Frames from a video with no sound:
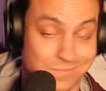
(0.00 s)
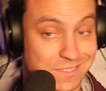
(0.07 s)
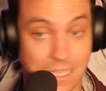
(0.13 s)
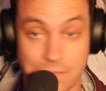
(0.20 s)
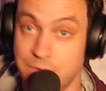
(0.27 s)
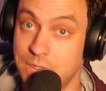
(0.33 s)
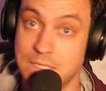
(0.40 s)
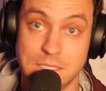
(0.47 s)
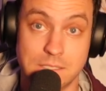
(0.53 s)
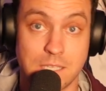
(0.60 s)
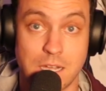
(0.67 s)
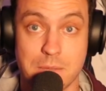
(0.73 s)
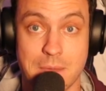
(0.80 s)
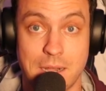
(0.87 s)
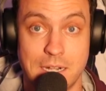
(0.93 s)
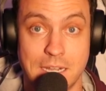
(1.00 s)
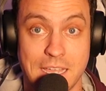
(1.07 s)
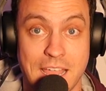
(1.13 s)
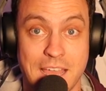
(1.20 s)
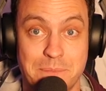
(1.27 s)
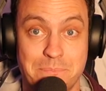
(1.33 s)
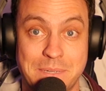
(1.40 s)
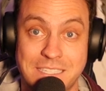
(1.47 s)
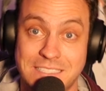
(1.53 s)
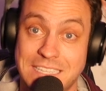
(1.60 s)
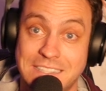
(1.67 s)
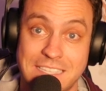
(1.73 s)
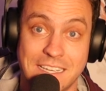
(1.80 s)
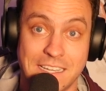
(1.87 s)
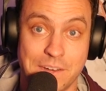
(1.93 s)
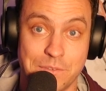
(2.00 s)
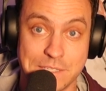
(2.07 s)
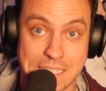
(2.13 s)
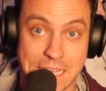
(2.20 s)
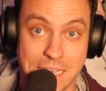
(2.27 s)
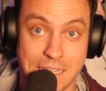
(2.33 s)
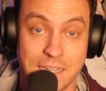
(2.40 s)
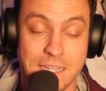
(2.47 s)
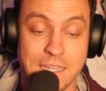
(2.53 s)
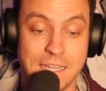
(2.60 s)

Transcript: Definitely going to talk about it again because I take it every day.